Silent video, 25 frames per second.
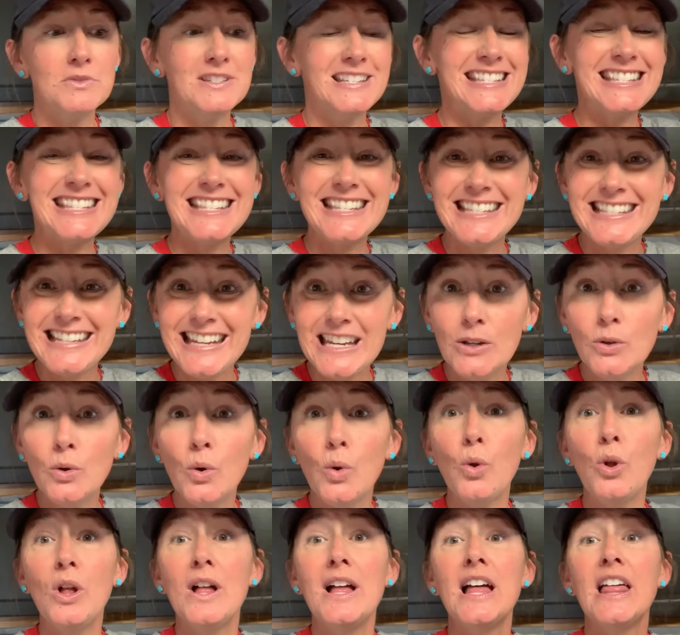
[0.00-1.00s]
to
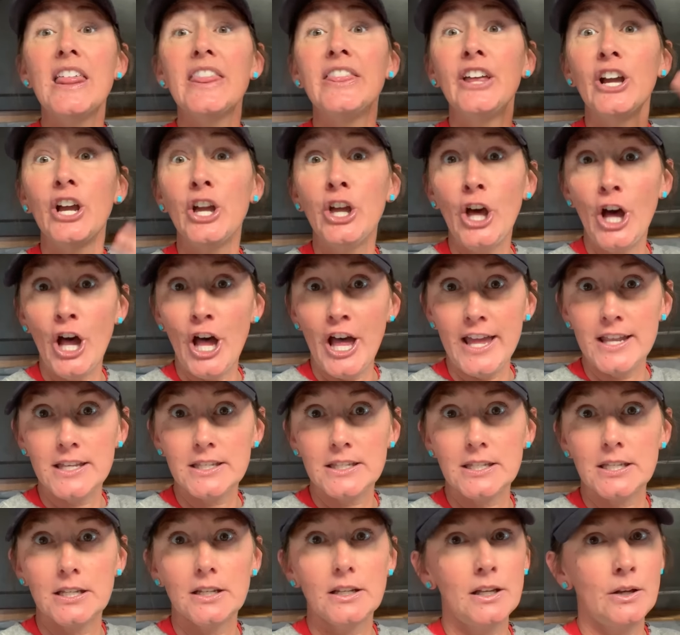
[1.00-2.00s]
seal the
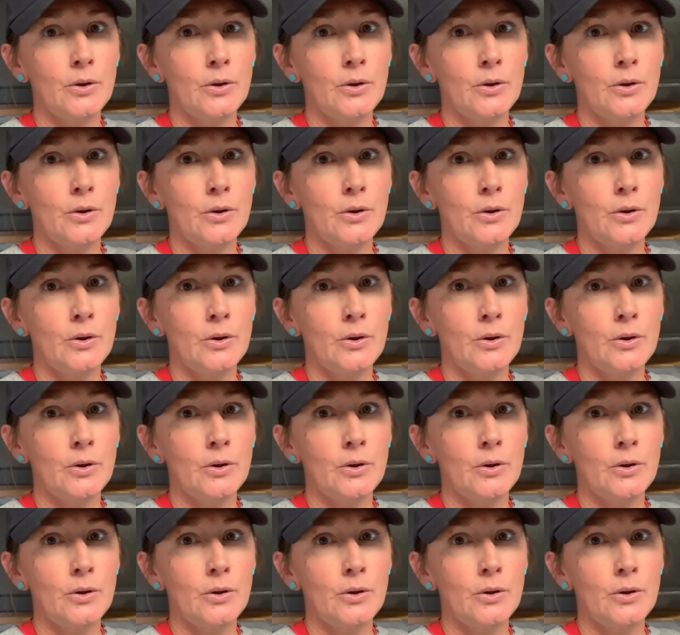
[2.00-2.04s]
gut.